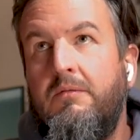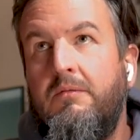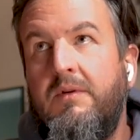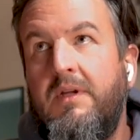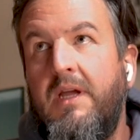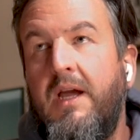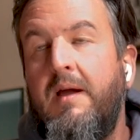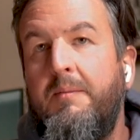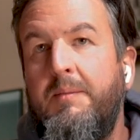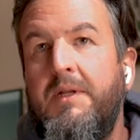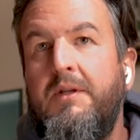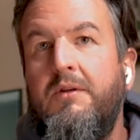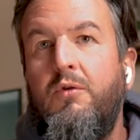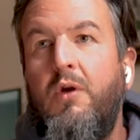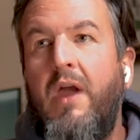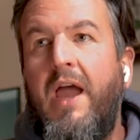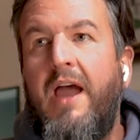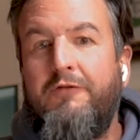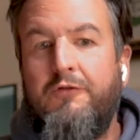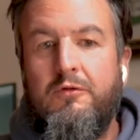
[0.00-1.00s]
you
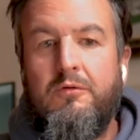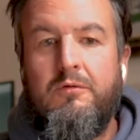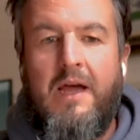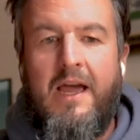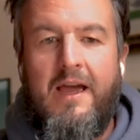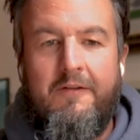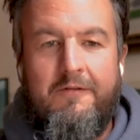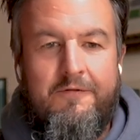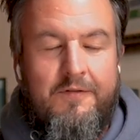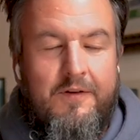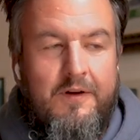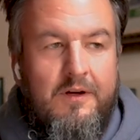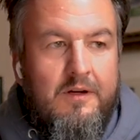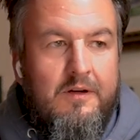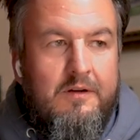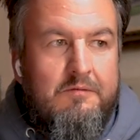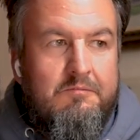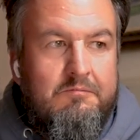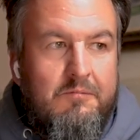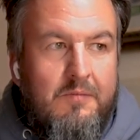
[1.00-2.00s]
have to have
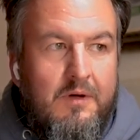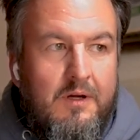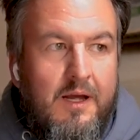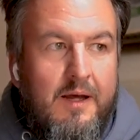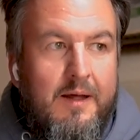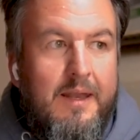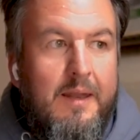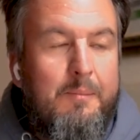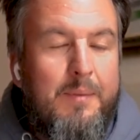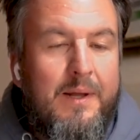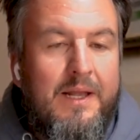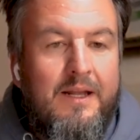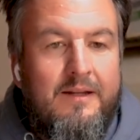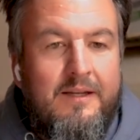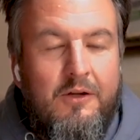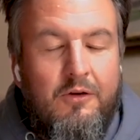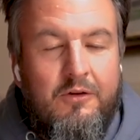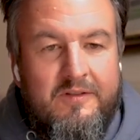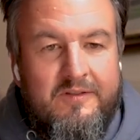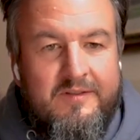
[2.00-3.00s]
an
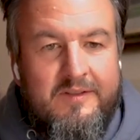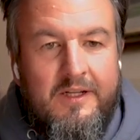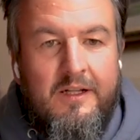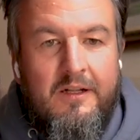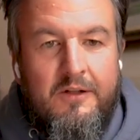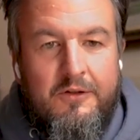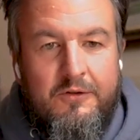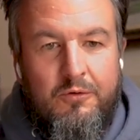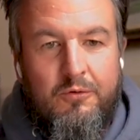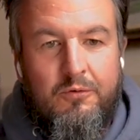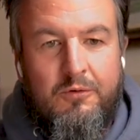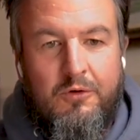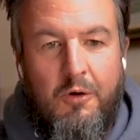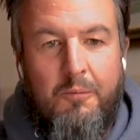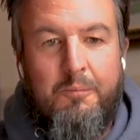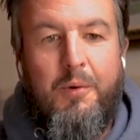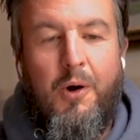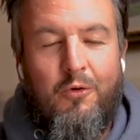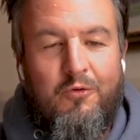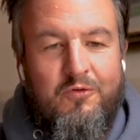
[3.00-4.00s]
ability or skill to
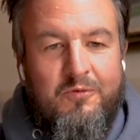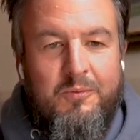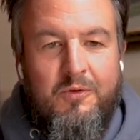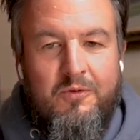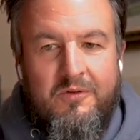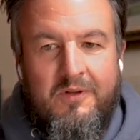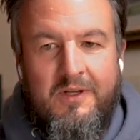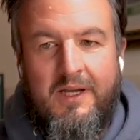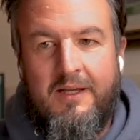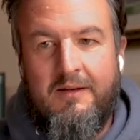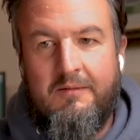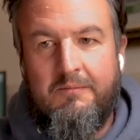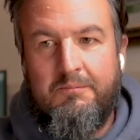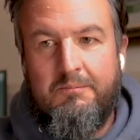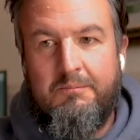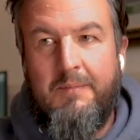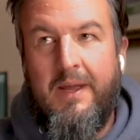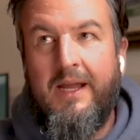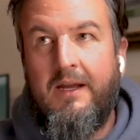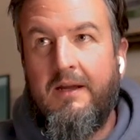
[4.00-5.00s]
compose music and
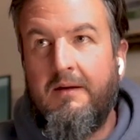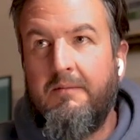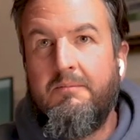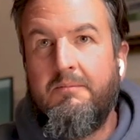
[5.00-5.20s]
make